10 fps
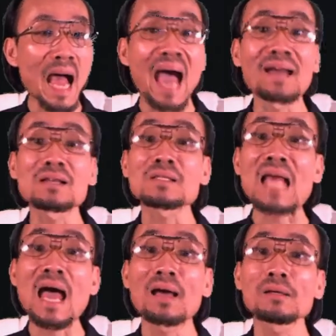
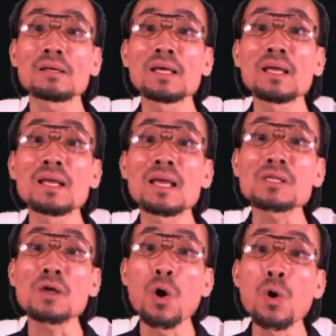Einstein in
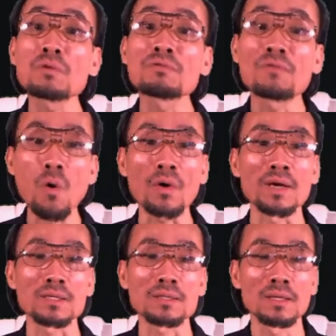his own
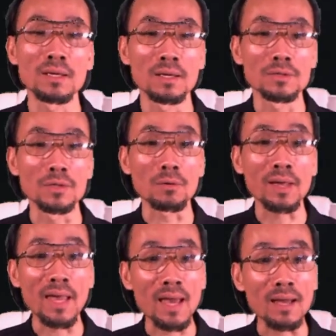voice,
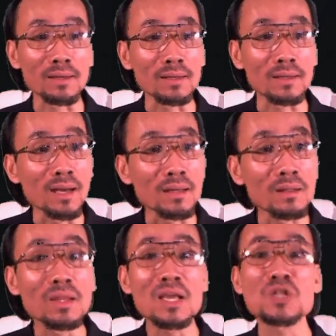can
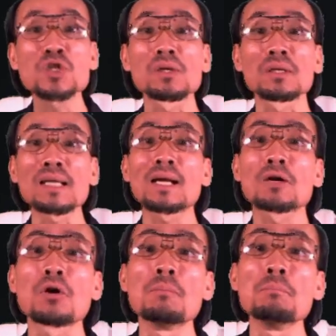teach the
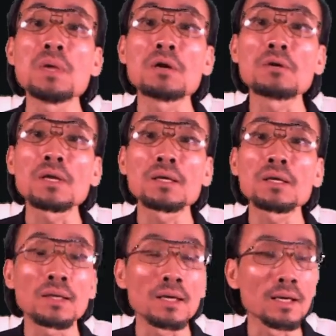technical
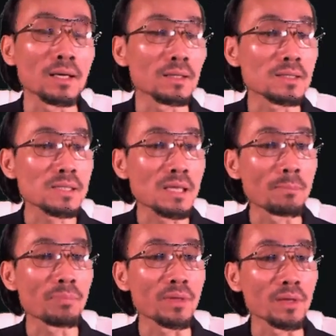community
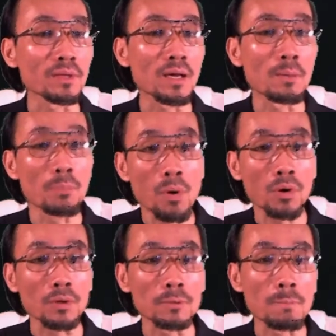something
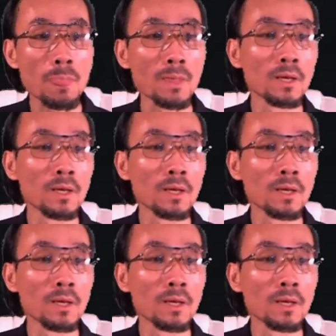important.